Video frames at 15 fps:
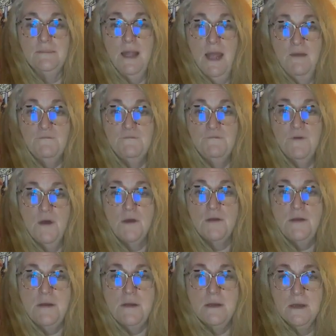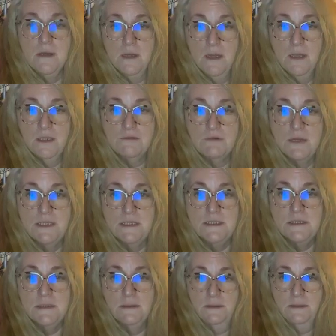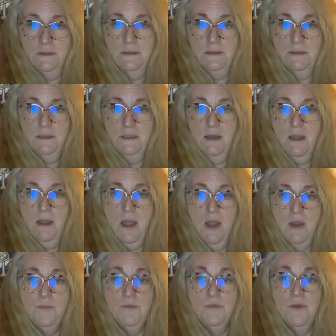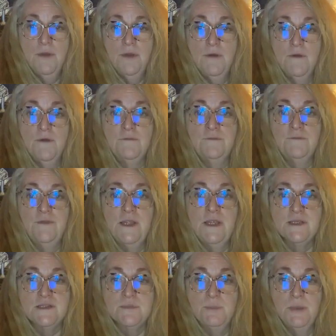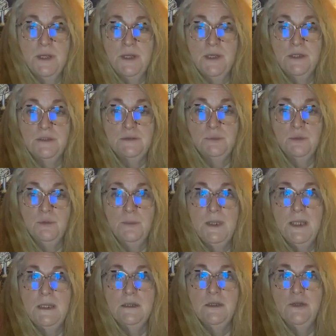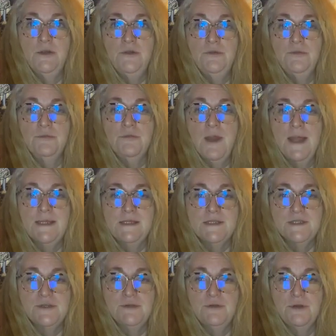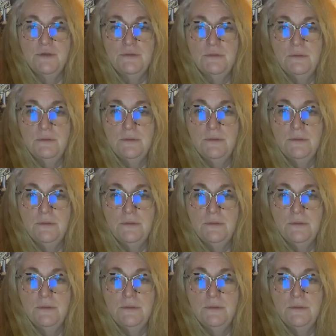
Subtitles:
Have fun," I grinned. "I hope the fierce bird will be a good friend to you."